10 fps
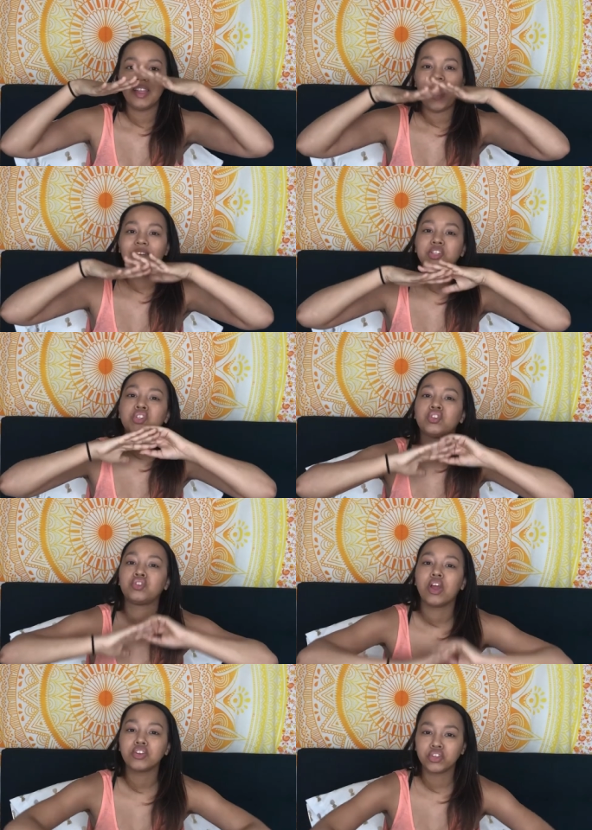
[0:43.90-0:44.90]
have a
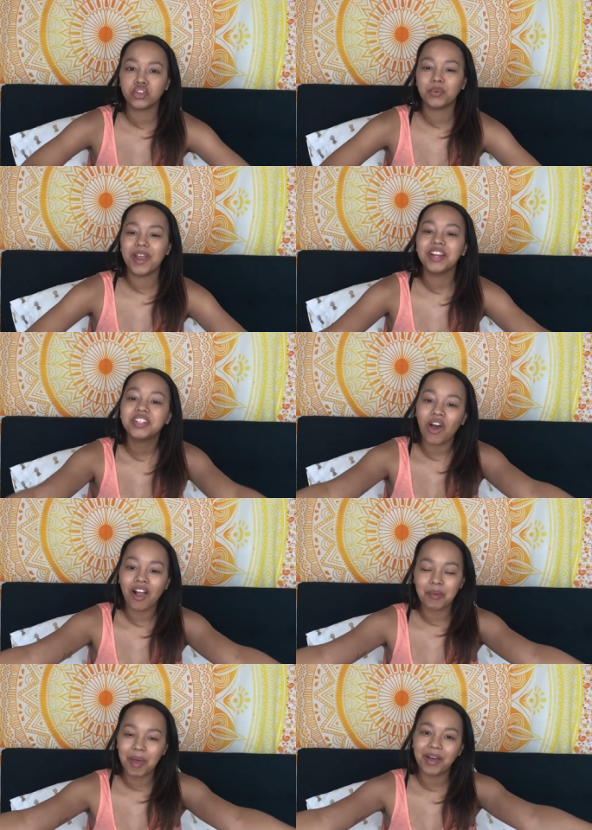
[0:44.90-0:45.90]
structured way to
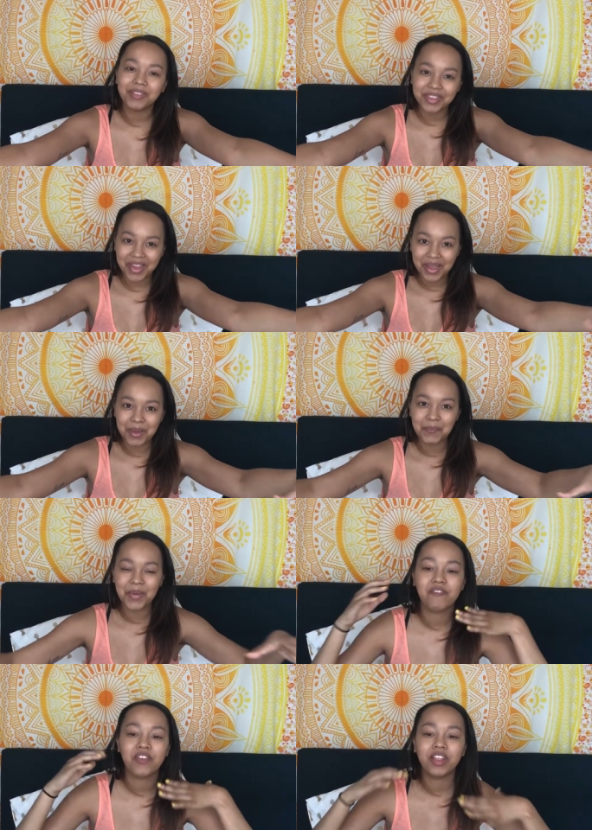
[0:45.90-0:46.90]
talk about them.
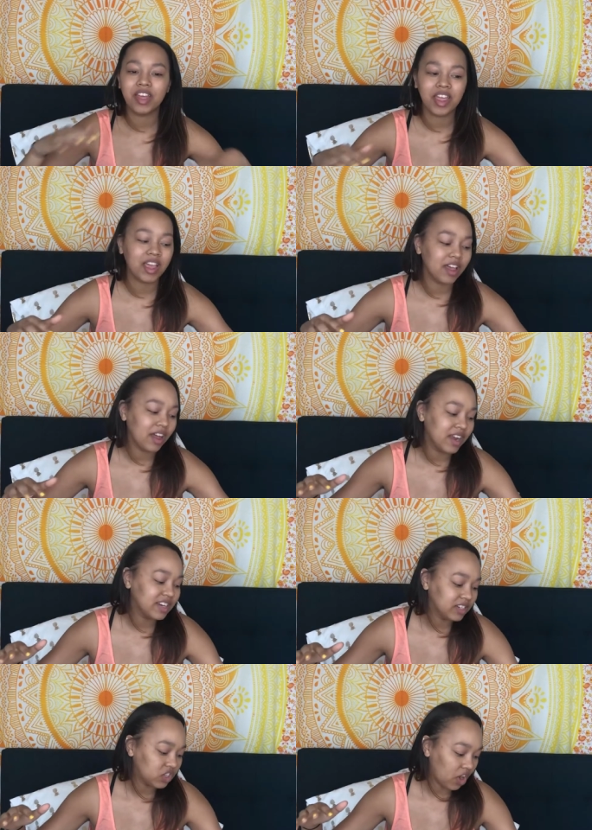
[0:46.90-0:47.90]
I feel like I
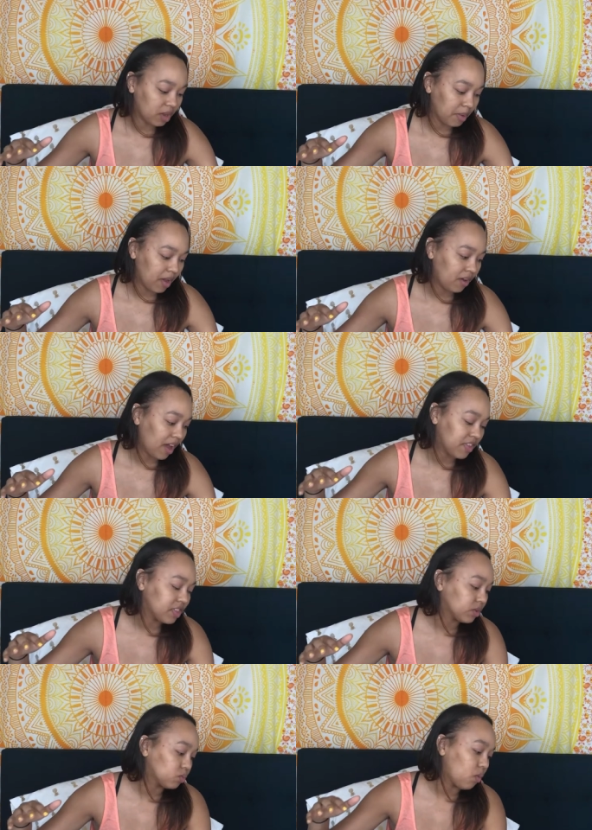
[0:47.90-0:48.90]
didn't talk about, I think
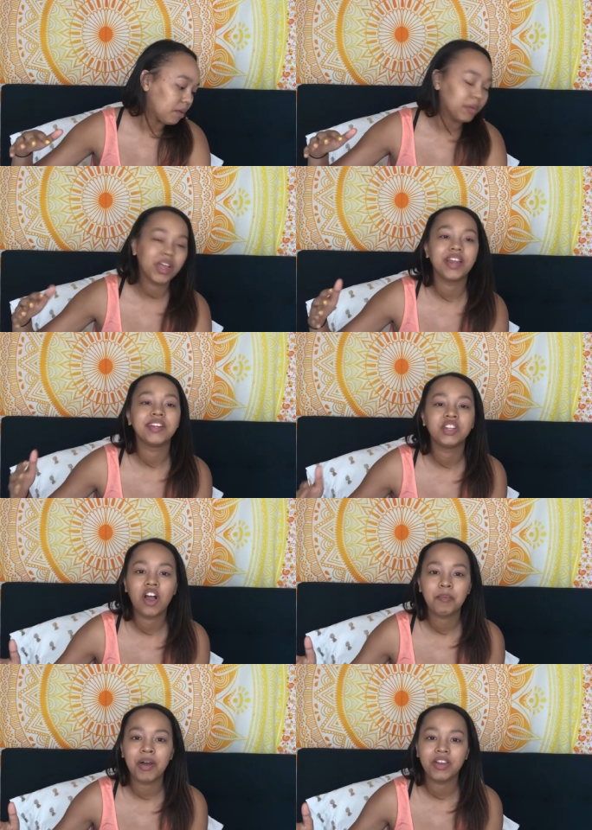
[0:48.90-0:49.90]
there was one book I didn't
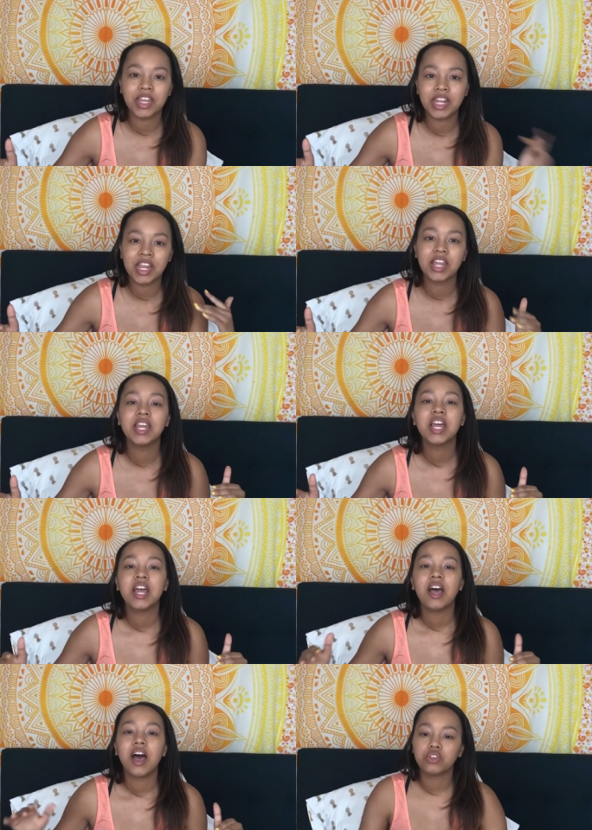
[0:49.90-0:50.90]
talk about getting.
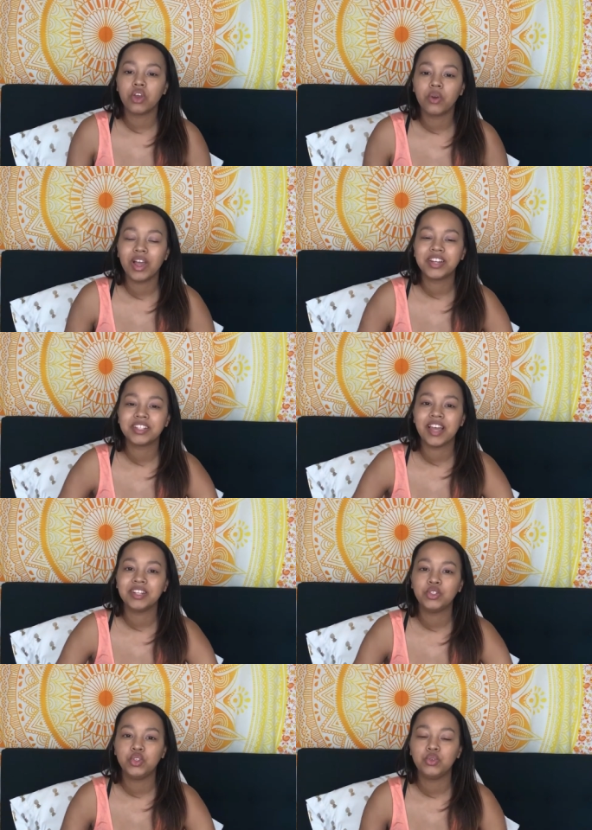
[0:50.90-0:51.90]
So I
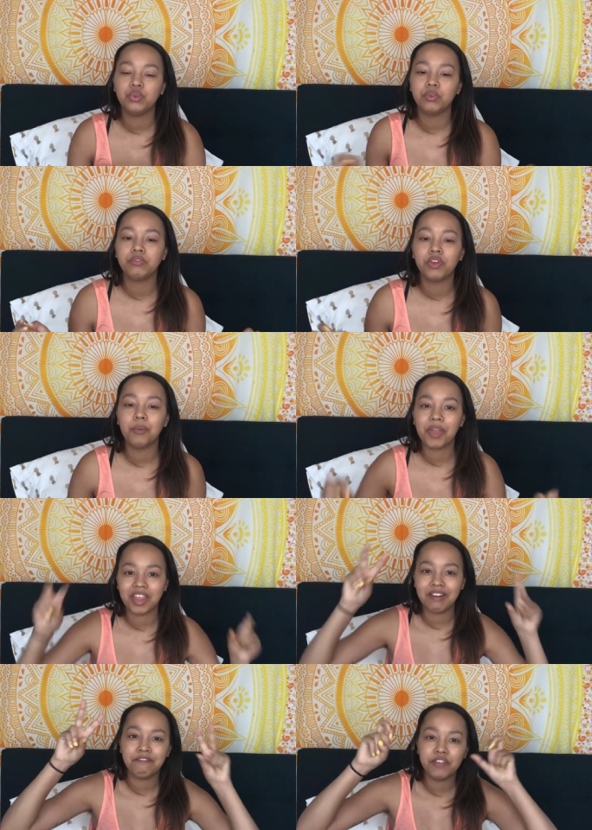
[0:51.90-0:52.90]
decided to film like
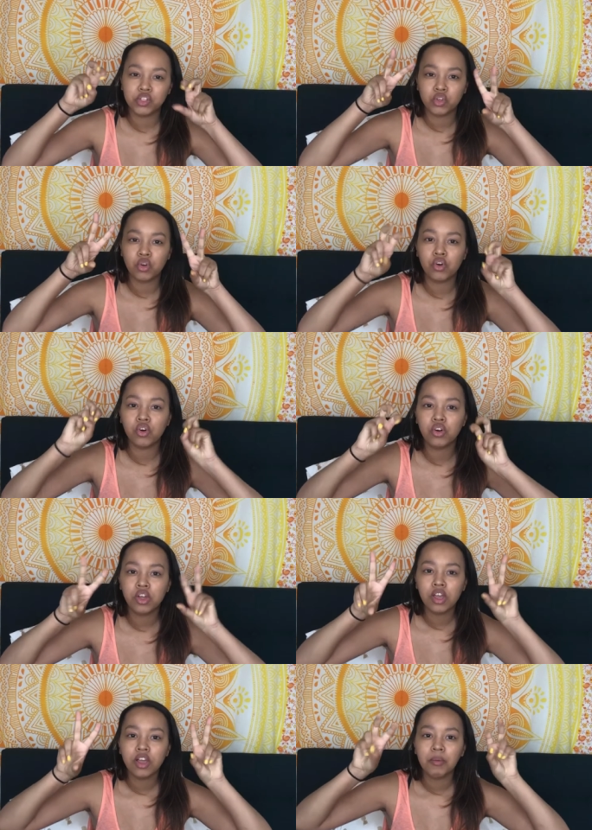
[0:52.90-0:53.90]
an official